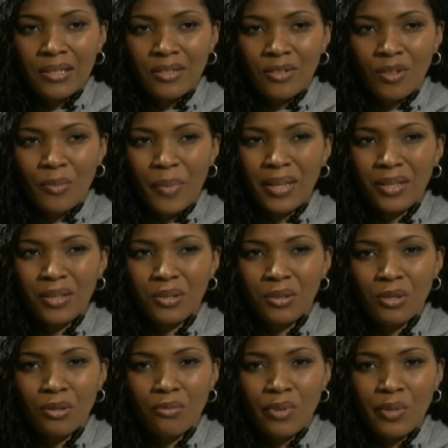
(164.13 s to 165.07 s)
So about the
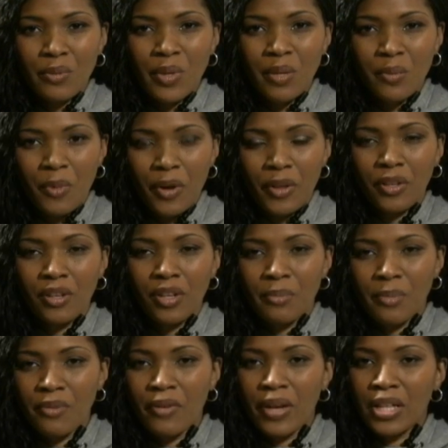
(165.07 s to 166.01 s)
2 to 3 week mark, you're
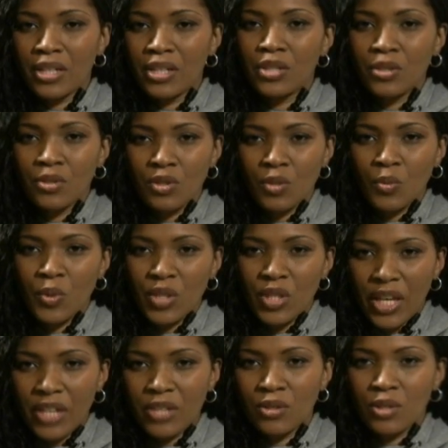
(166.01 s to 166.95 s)
going to be ready to use the witch
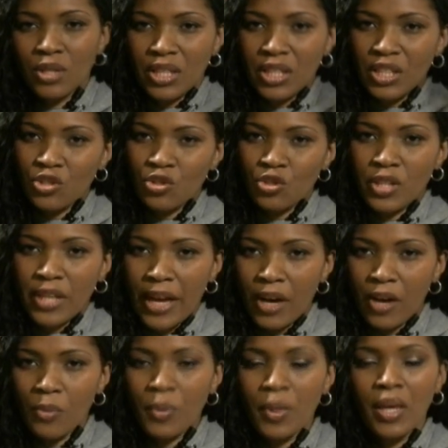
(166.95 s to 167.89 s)
hazel and cleanse your
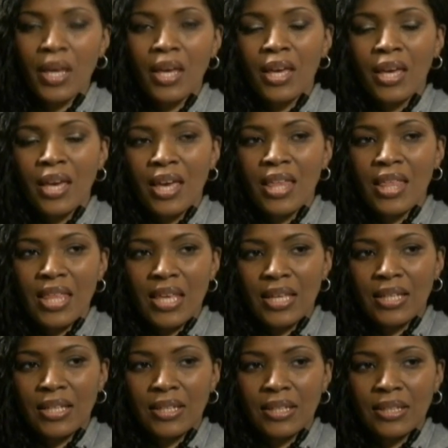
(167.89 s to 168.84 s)
scalp. And
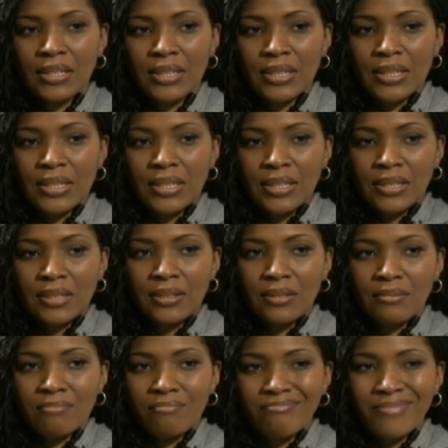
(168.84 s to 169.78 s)
then
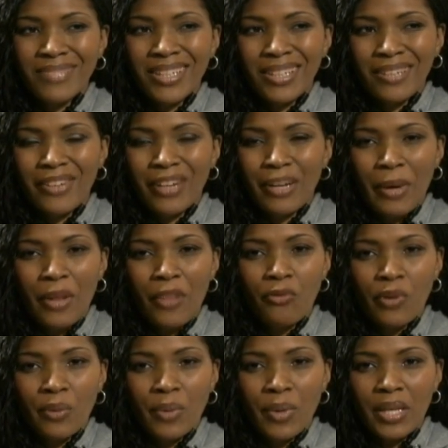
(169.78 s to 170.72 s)
right about
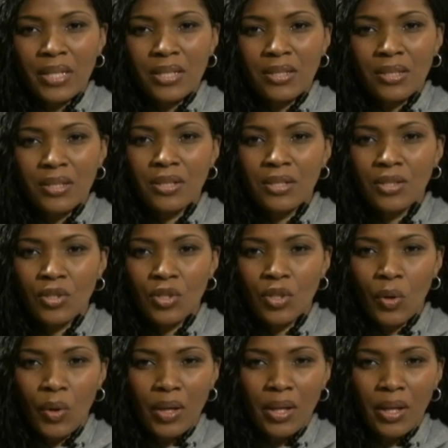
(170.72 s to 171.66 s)
3 weeks,
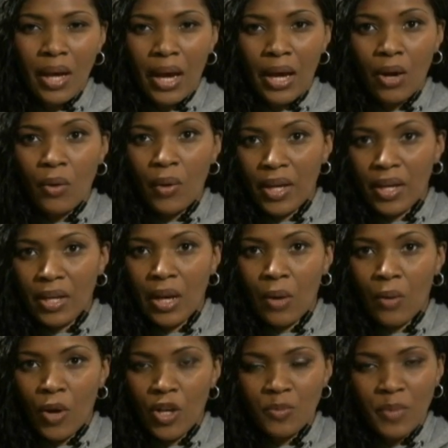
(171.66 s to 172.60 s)
I go ahead and
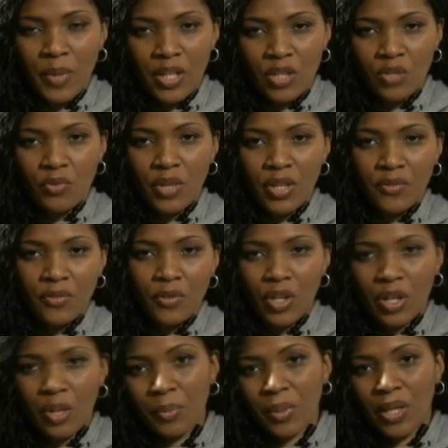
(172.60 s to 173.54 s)
I wash mine. It's ready
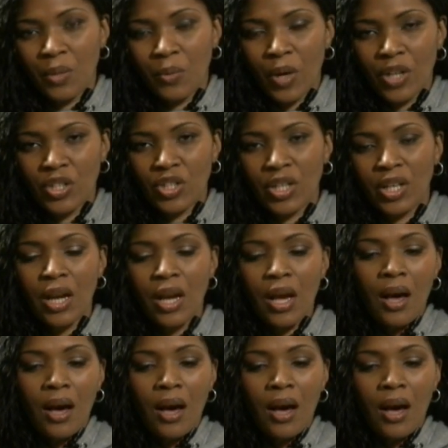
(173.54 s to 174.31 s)
for complete washing.